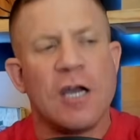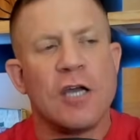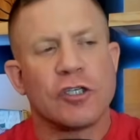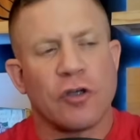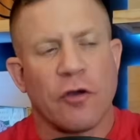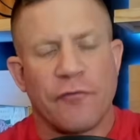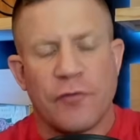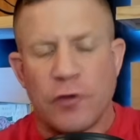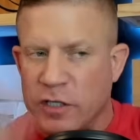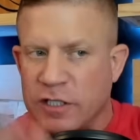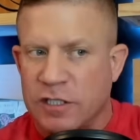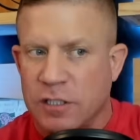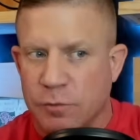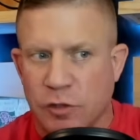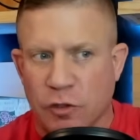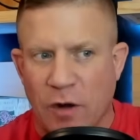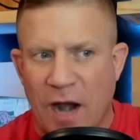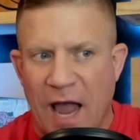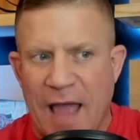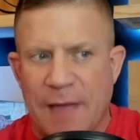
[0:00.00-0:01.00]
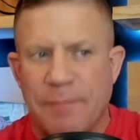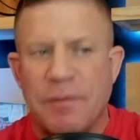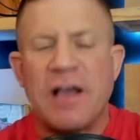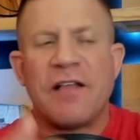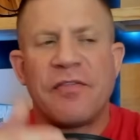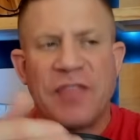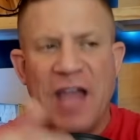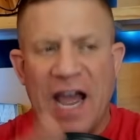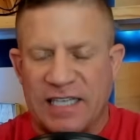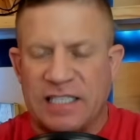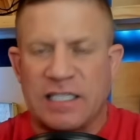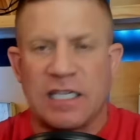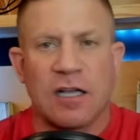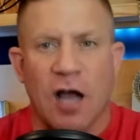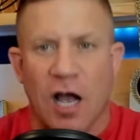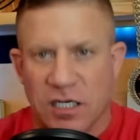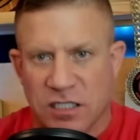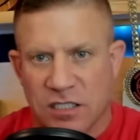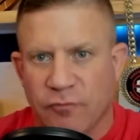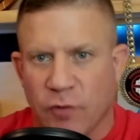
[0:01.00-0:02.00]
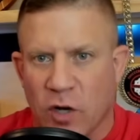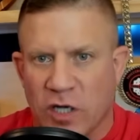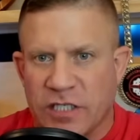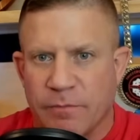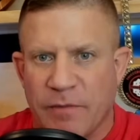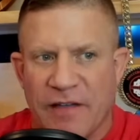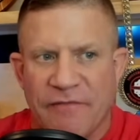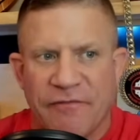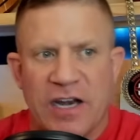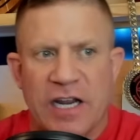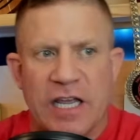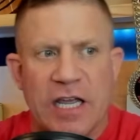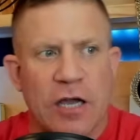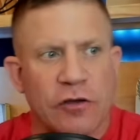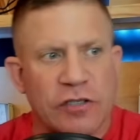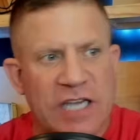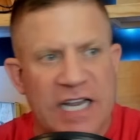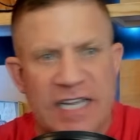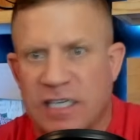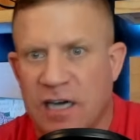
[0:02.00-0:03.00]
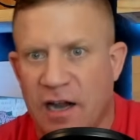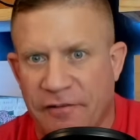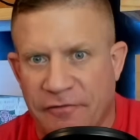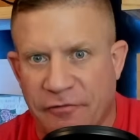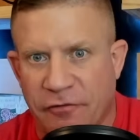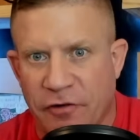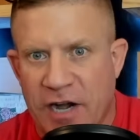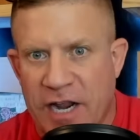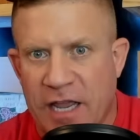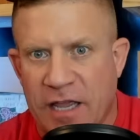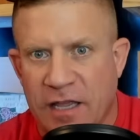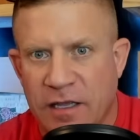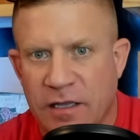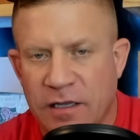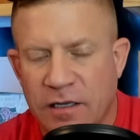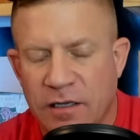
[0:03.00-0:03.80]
So if you could subscribe, that is the cost of watching my videos. It's not free.